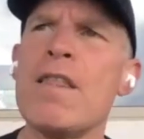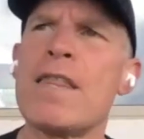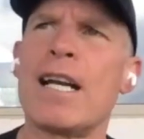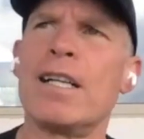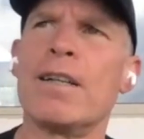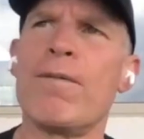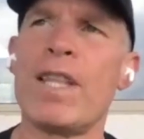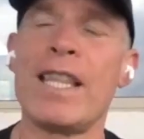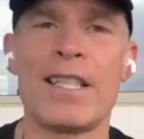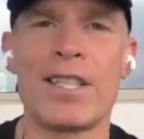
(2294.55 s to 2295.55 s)
that uh,
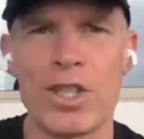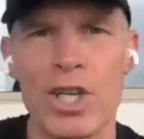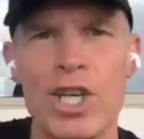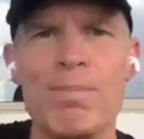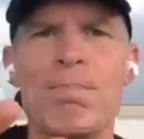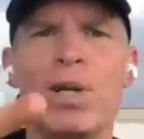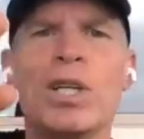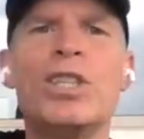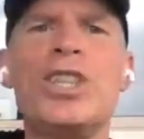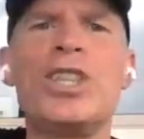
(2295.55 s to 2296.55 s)
that's
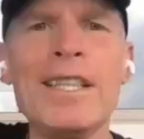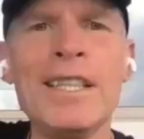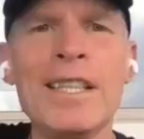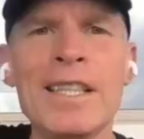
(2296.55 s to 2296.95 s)
emerging